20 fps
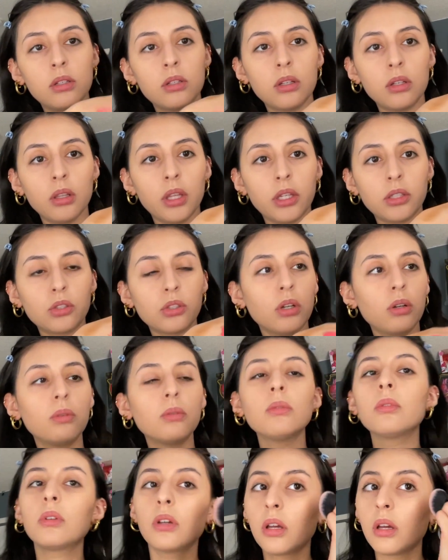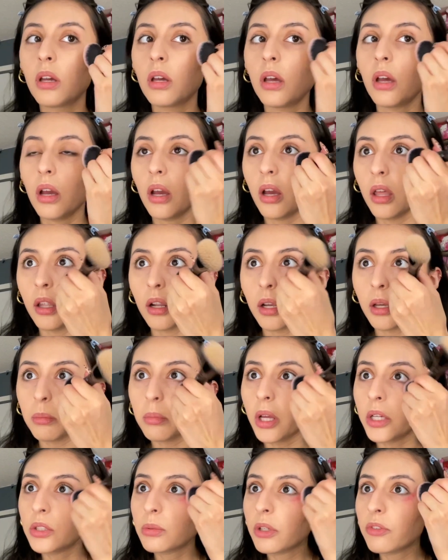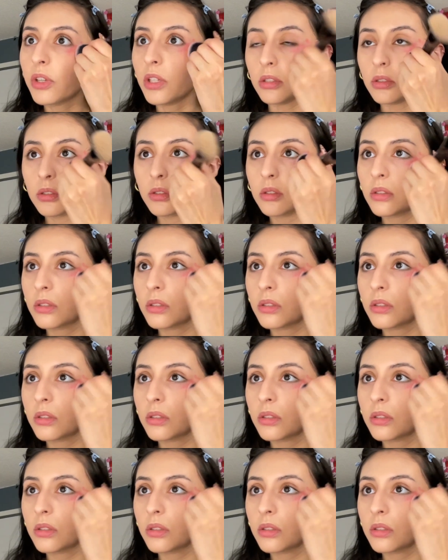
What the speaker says: like so, and then I apply it to my face.